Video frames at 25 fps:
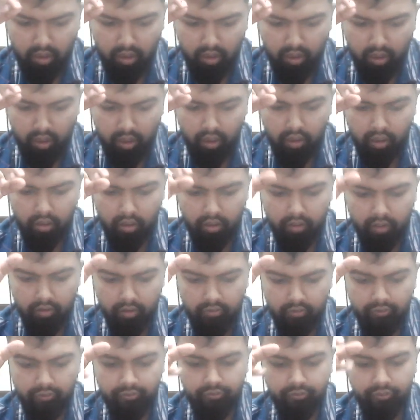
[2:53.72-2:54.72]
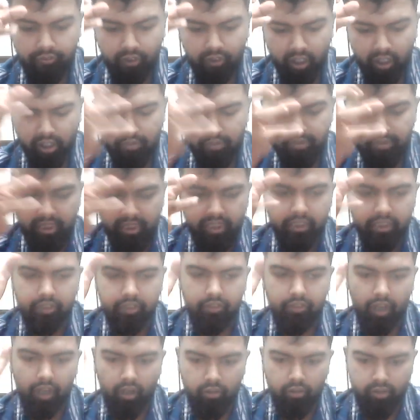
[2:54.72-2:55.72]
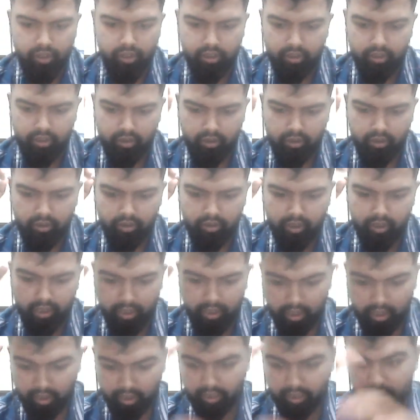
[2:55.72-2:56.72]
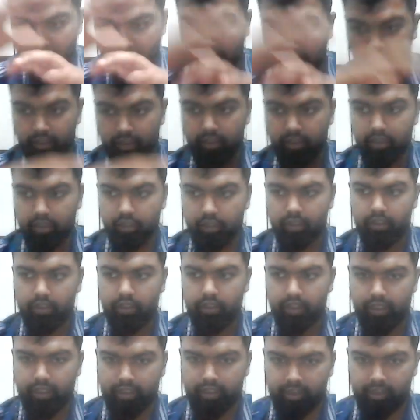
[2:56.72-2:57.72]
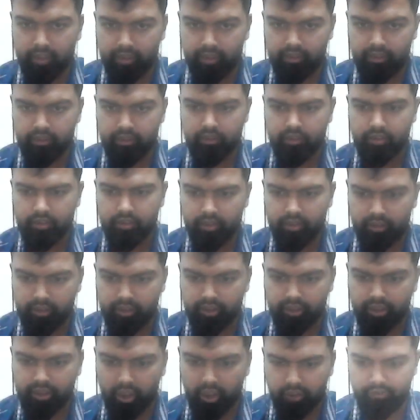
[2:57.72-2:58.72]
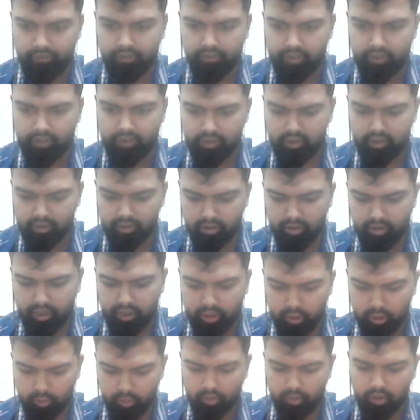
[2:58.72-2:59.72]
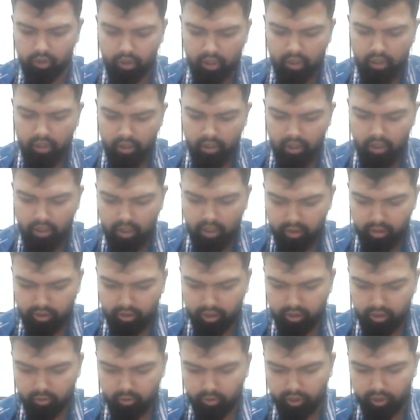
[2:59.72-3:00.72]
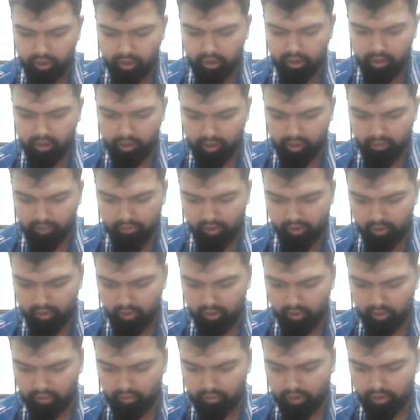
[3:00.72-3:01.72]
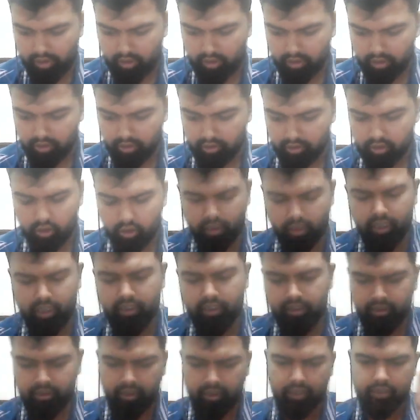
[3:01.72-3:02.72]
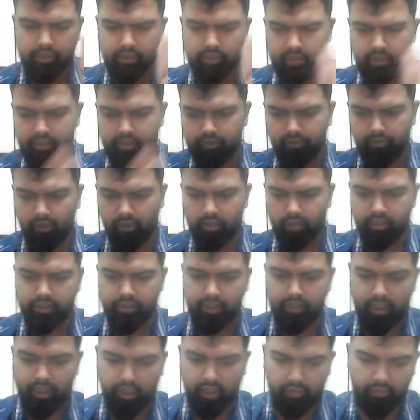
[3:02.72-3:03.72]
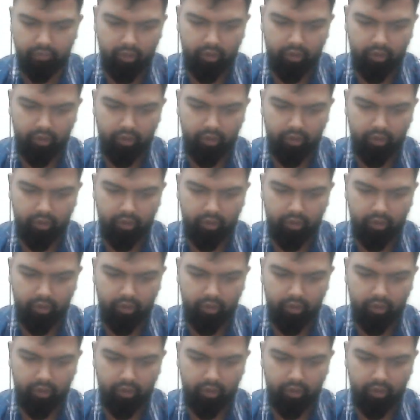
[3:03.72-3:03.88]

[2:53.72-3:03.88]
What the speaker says: are firmly grounded in this surface that we're living on, right? So let's for the sake of